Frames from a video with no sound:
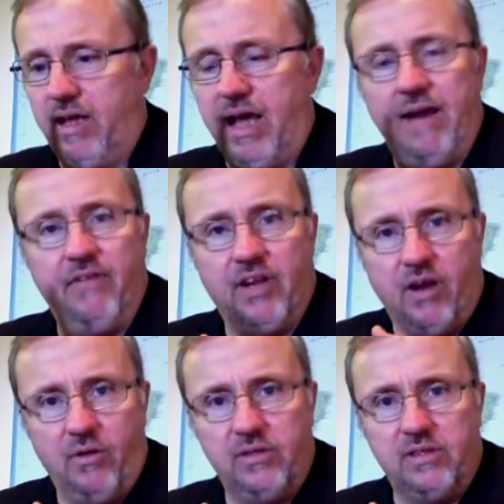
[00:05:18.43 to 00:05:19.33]
Ivory
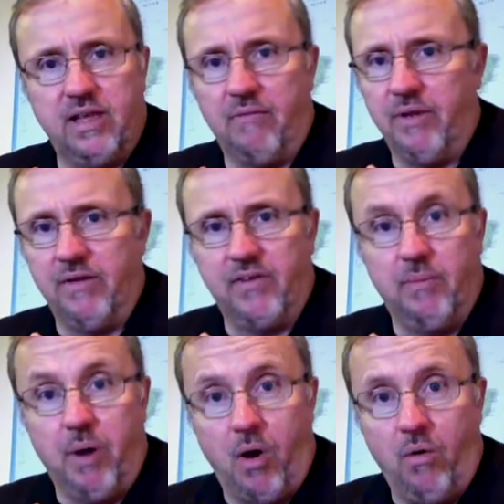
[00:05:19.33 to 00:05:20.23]
Coast got rid of
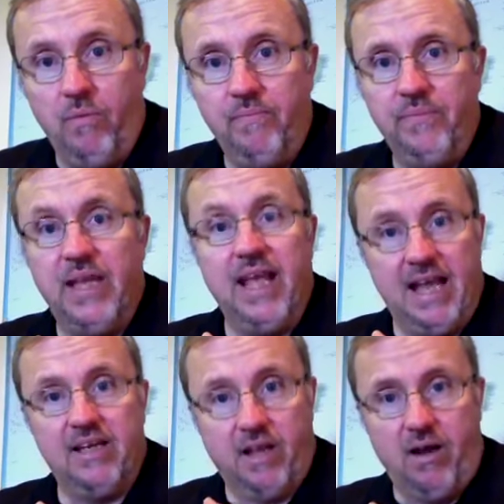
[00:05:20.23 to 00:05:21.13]
Gbagbo; He
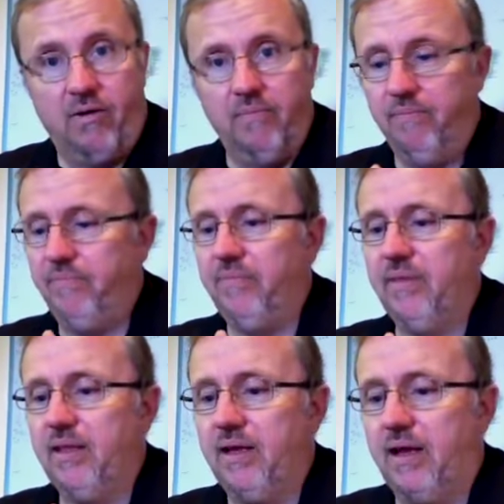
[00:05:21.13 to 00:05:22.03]
had to go.
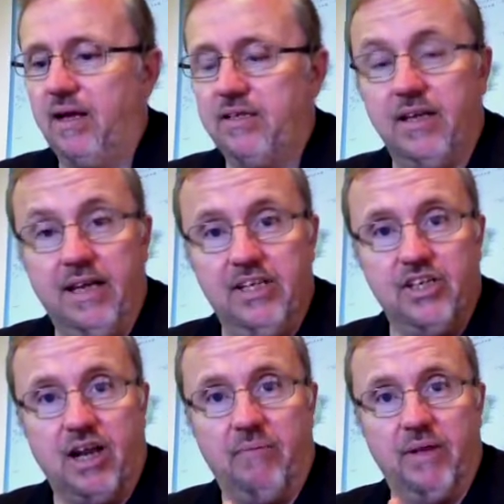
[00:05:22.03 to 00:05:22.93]
Tunisia
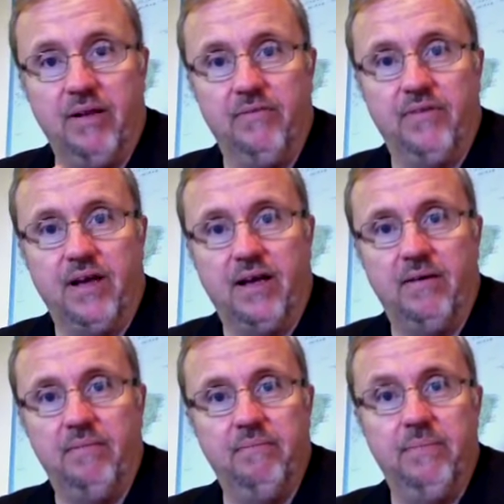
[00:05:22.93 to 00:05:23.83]
got rid of
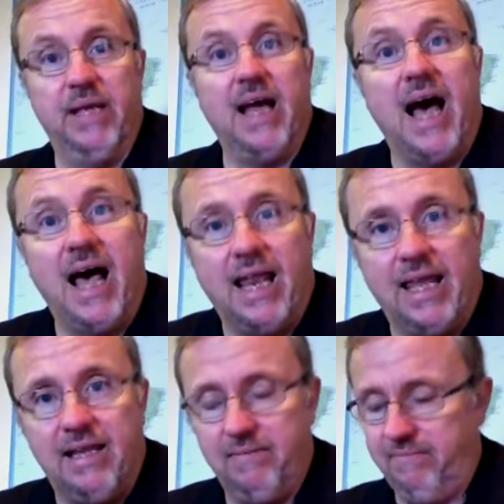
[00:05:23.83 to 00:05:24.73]
uh, Ben
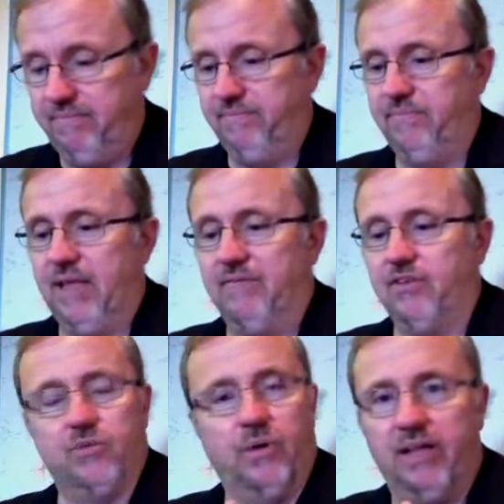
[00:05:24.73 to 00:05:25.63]
Ali after
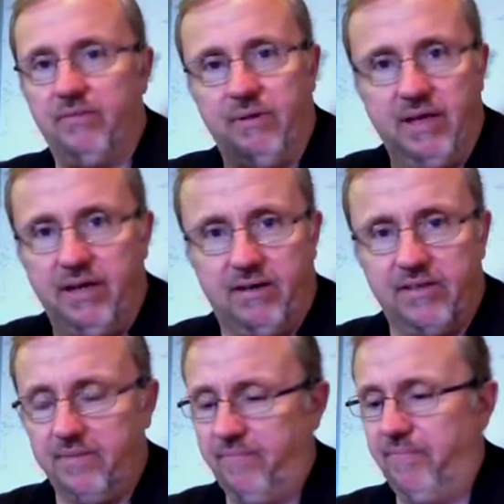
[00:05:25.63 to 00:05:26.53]
23
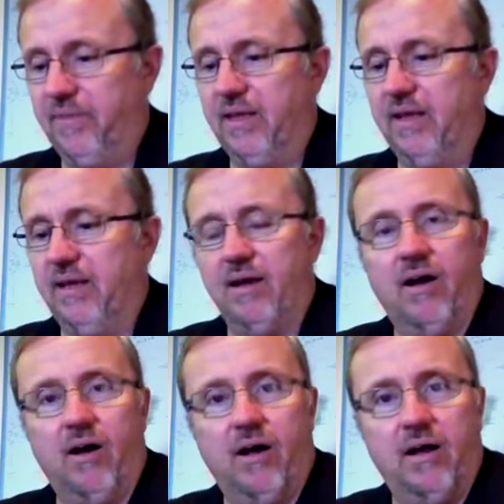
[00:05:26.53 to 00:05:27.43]
years.
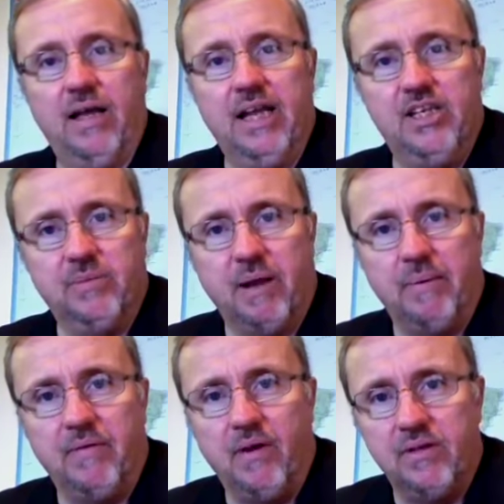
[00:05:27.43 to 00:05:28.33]
Egypt got
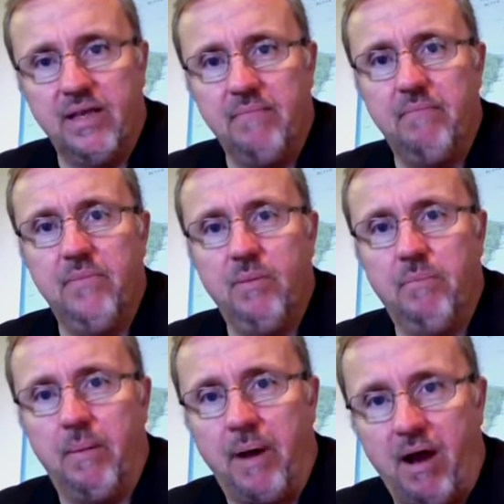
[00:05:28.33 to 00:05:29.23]
rid of Hosni
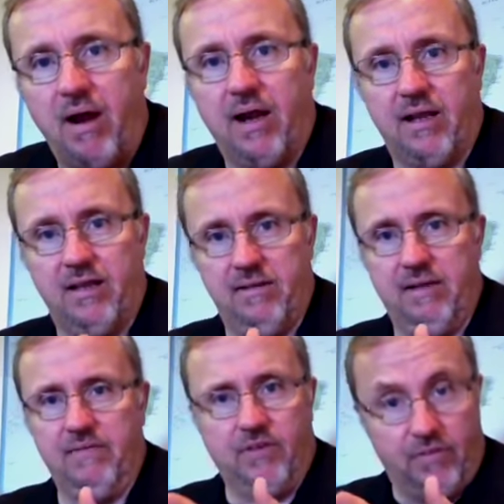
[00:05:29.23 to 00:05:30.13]
Mubarak
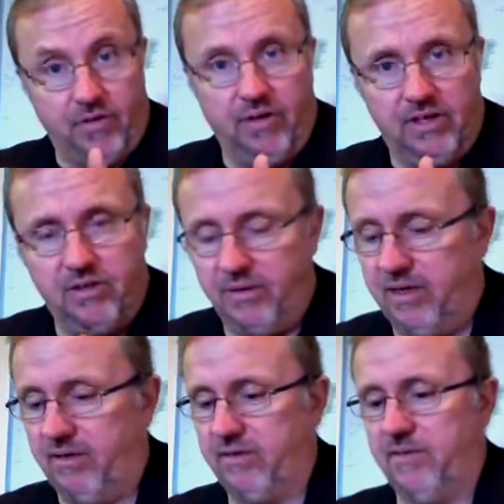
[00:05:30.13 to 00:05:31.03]
after 32
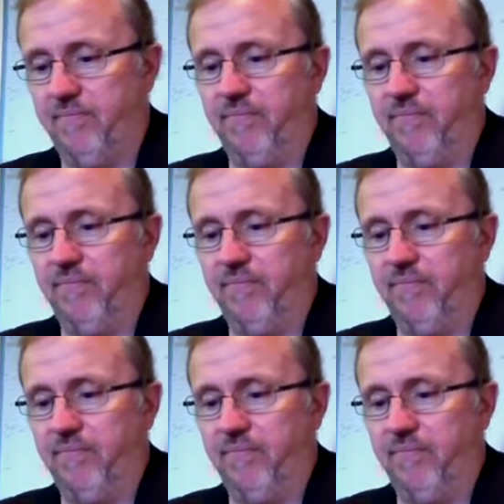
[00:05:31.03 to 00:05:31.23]
years.